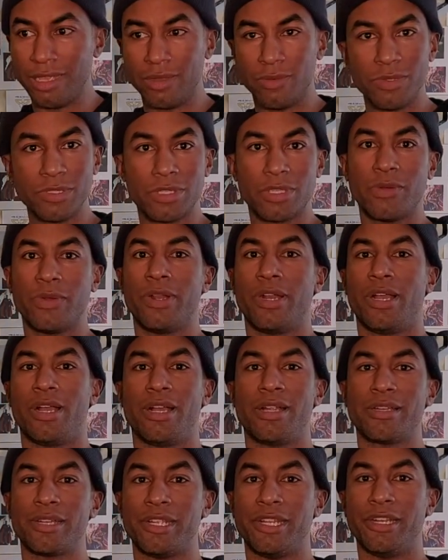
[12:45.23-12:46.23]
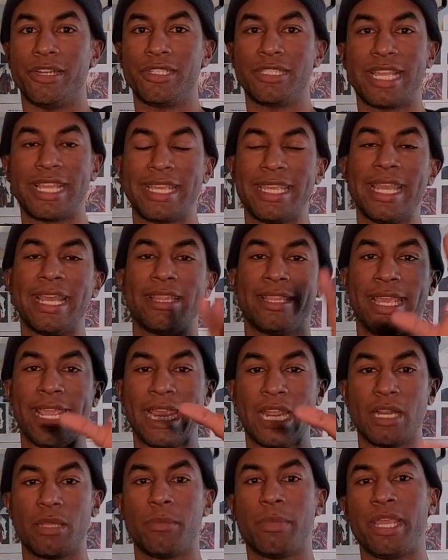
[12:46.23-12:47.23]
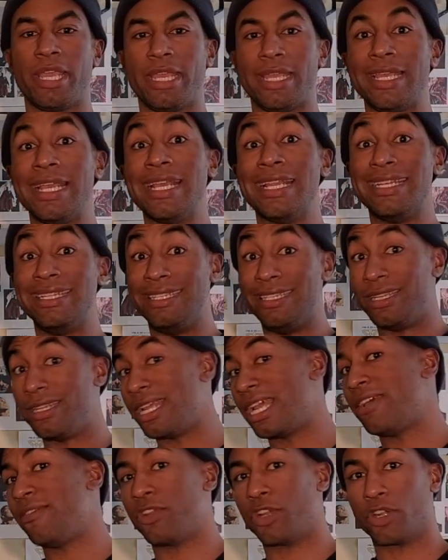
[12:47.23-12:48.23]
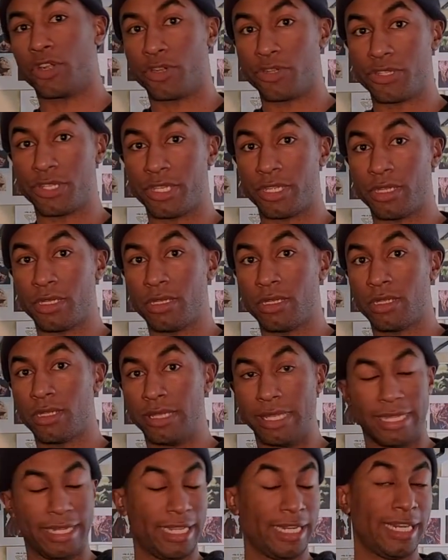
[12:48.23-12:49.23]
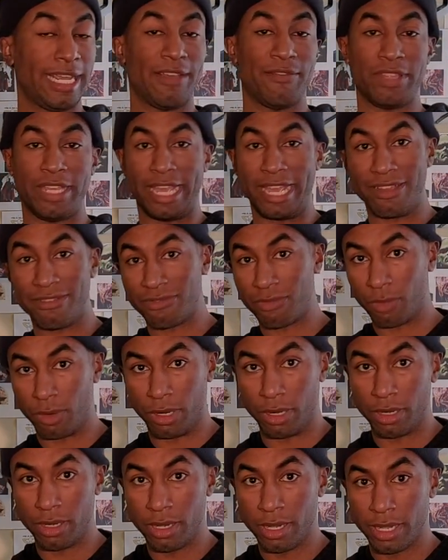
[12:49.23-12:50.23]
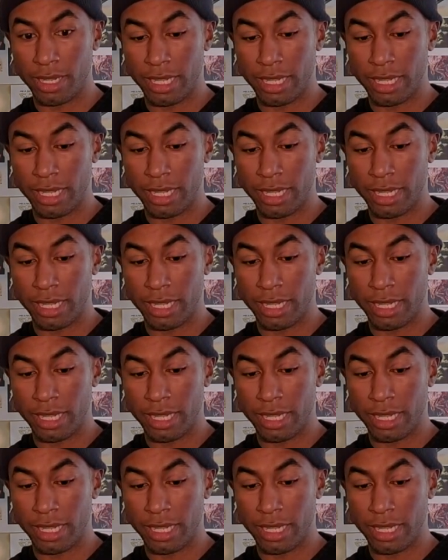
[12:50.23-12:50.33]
What's going on here? It's like, yeah, the anime did have cursing. They didn't have the F word.